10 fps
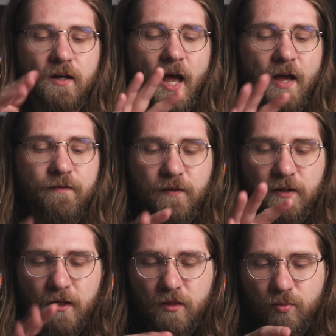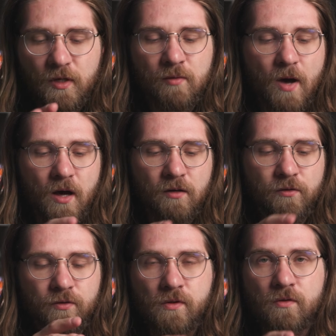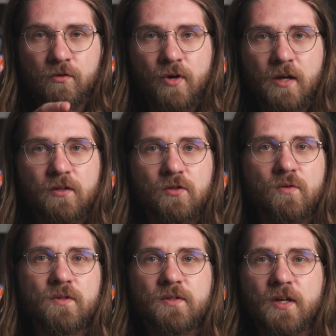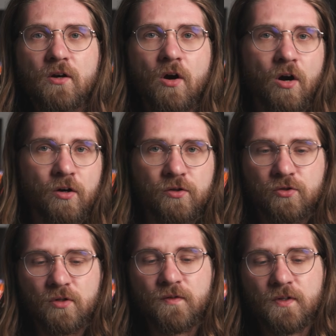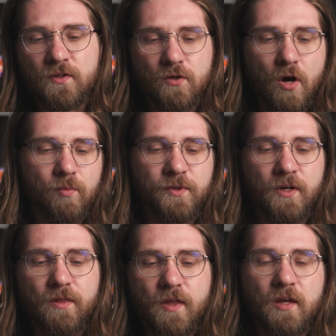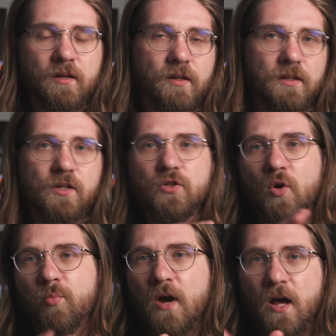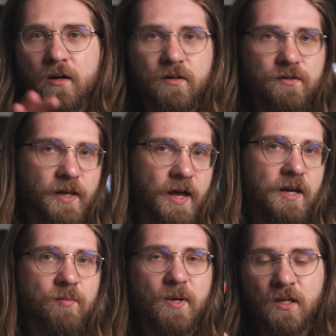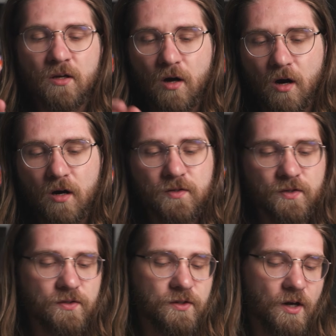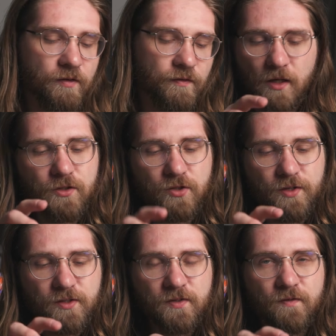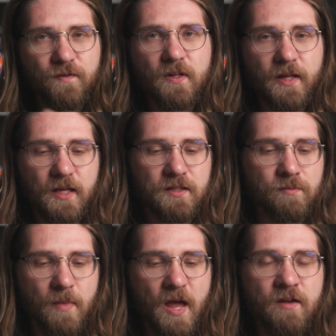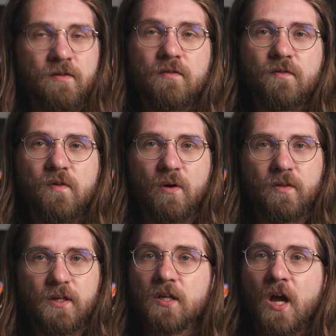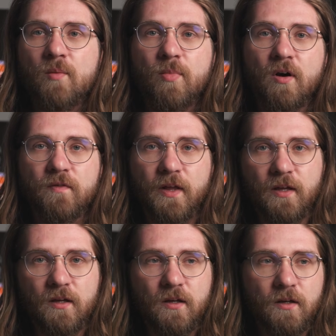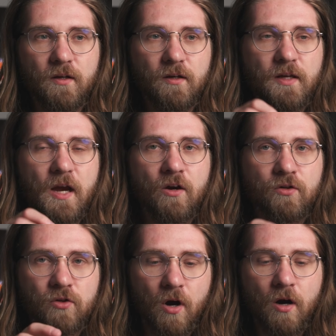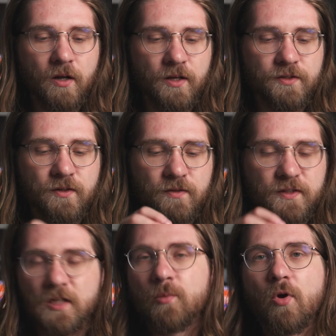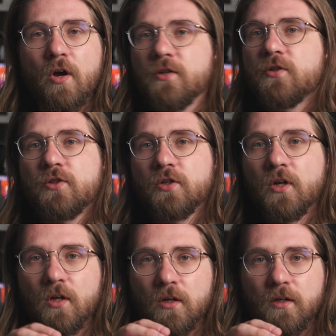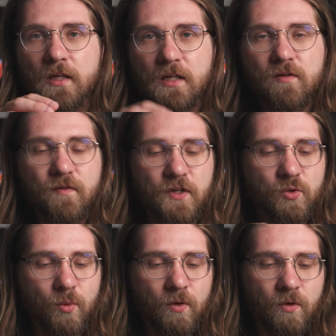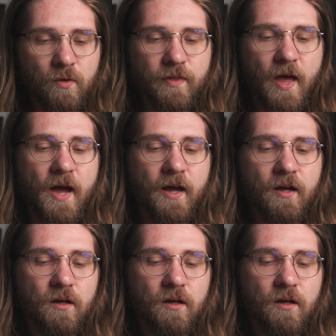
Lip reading: I feel like 3D Modeler, they're trying to do this like hard surface sculpting thing, like they show product design and making cars and stuff. It just doesn't feel like it's meant for the type of like character artist, ZBrush individual that